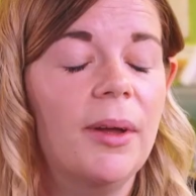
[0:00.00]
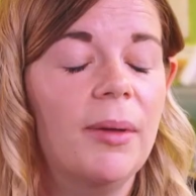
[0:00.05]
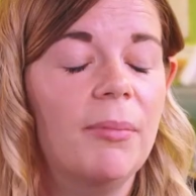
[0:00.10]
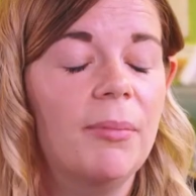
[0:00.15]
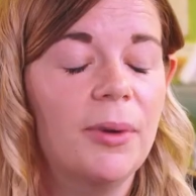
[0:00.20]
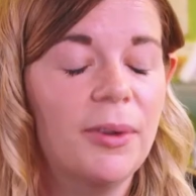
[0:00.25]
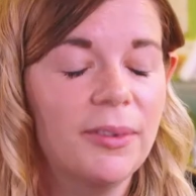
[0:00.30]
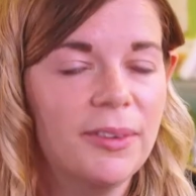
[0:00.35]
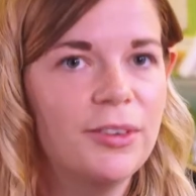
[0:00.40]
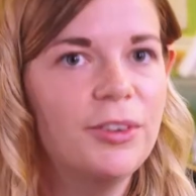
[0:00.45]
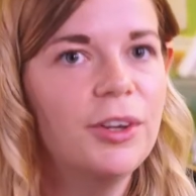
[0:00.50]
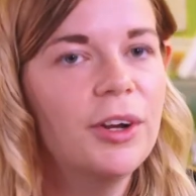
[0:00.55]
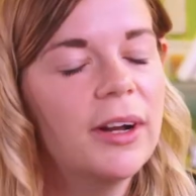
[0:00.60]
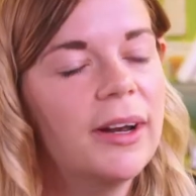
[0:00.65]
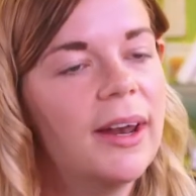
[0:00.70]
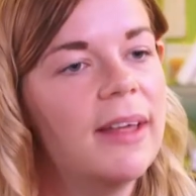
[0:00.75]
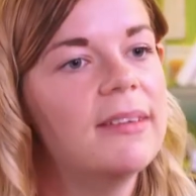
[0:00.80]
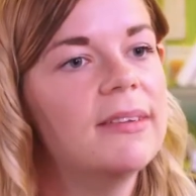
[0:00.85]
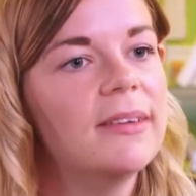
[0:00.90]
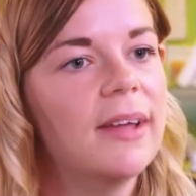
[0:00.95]
Because it took
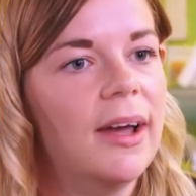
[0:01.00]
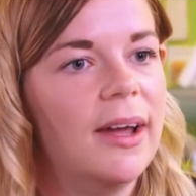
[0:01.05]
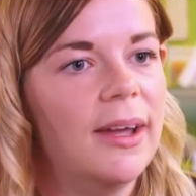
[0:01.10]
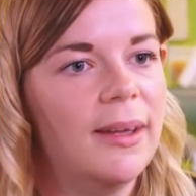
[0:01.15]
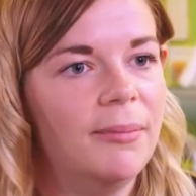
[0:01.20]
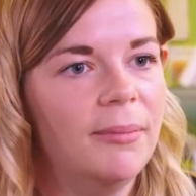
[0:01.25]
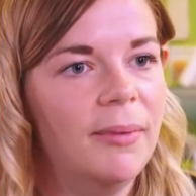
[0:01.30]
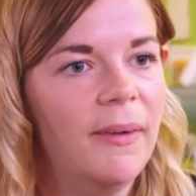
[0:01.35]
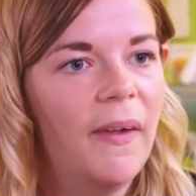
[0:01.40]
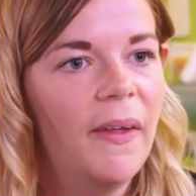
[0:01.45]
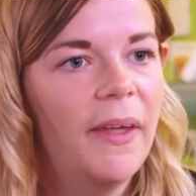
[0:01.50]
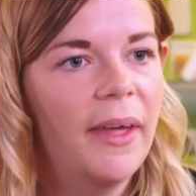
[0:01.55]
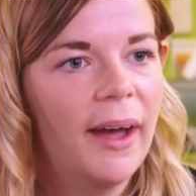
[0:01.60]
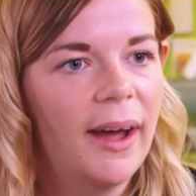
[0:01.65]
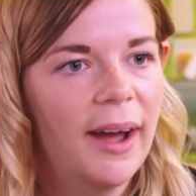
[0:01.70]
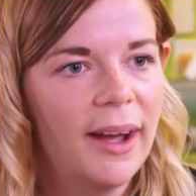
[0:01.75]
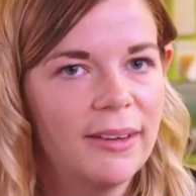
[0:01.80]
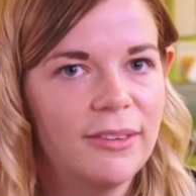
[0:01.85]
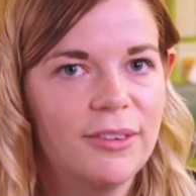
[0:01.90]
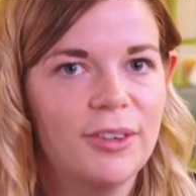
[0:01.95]
less time,
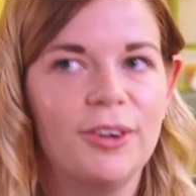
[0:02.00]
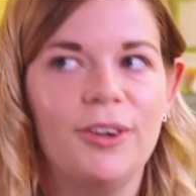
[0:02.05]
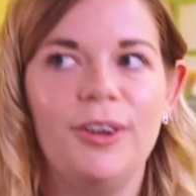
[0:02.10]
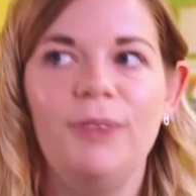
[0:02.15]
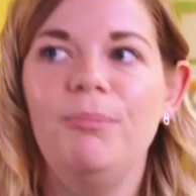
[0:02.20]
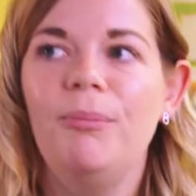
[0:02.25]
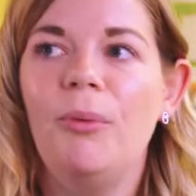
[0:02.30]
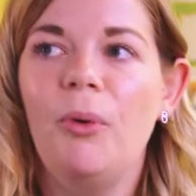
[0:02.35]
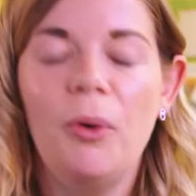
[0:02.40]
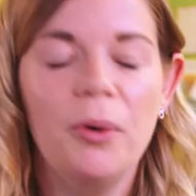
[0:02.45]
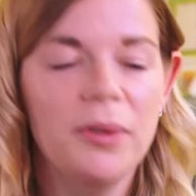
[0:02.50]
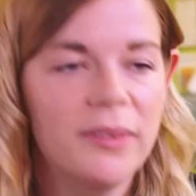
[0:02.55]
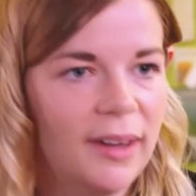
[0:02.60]
I took more